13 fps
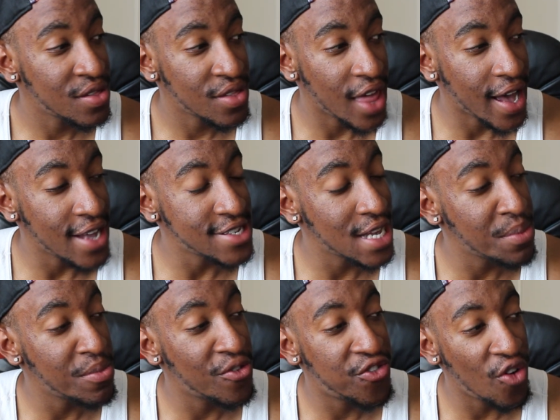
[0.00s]
I
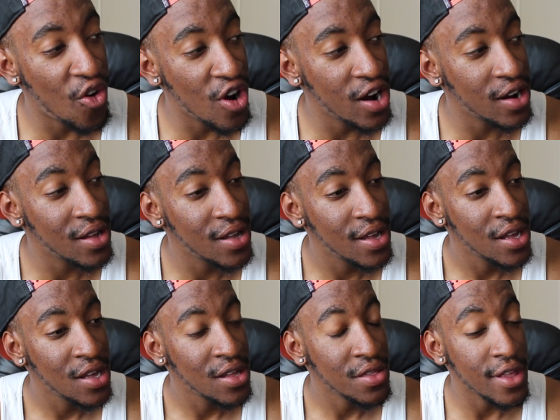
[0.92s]
said before,
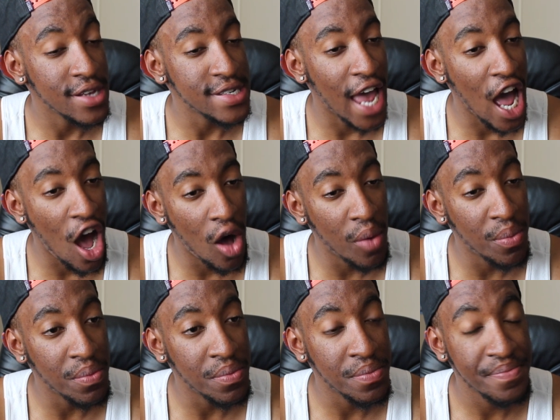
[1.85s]
this
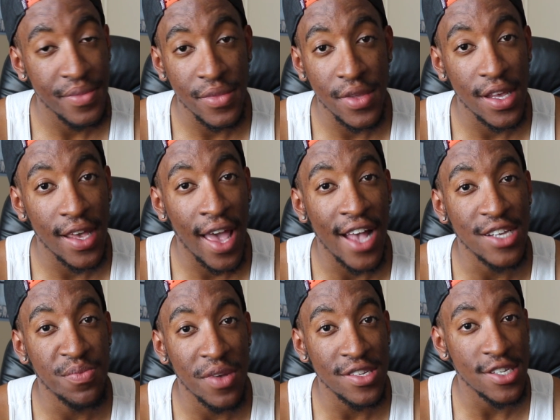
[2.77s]
album
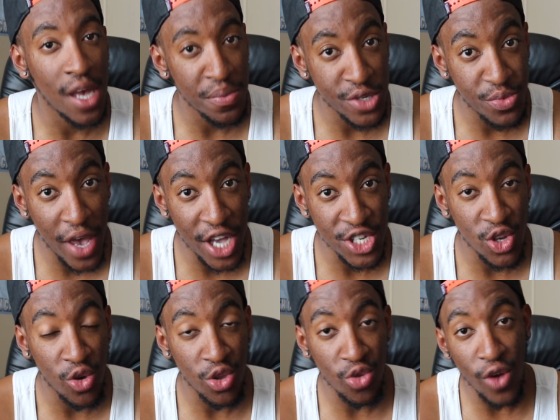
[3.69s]
has been something
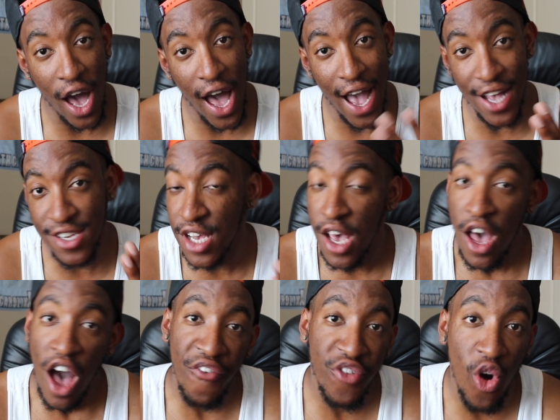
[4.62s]
special. You guys,
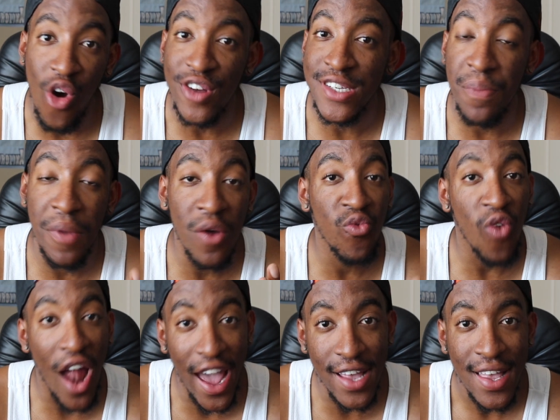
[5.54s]
of course, have been
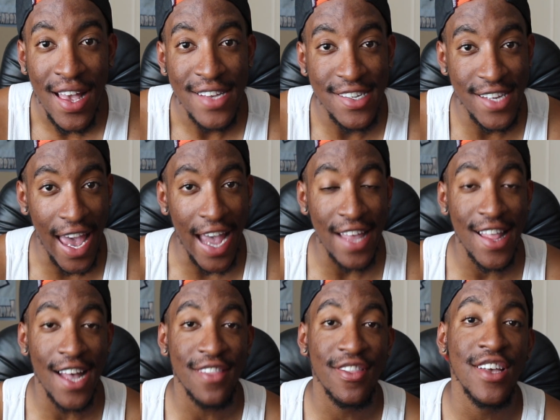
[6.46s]
right saying
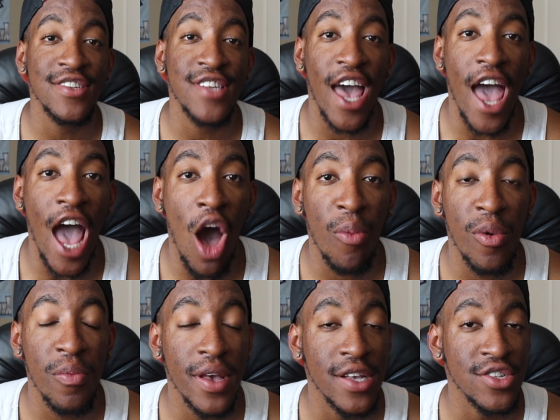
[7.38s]
that this
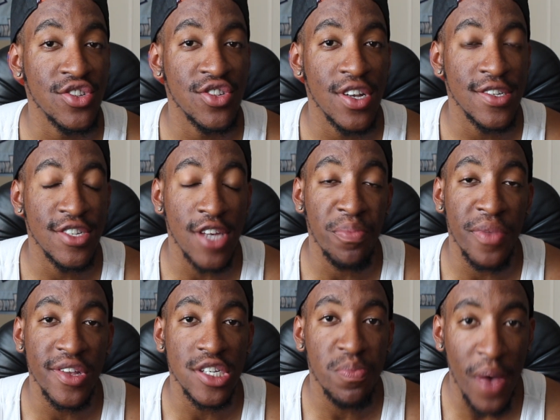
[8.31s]
album is just
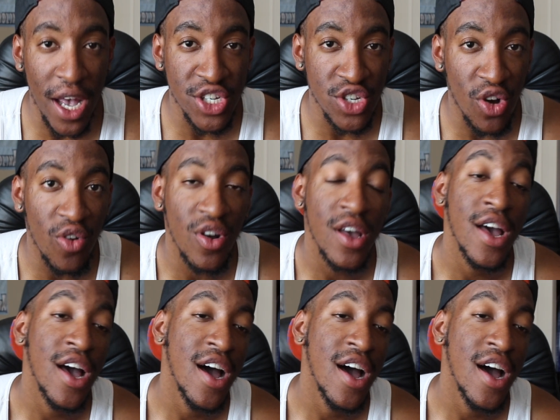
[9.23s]
something special.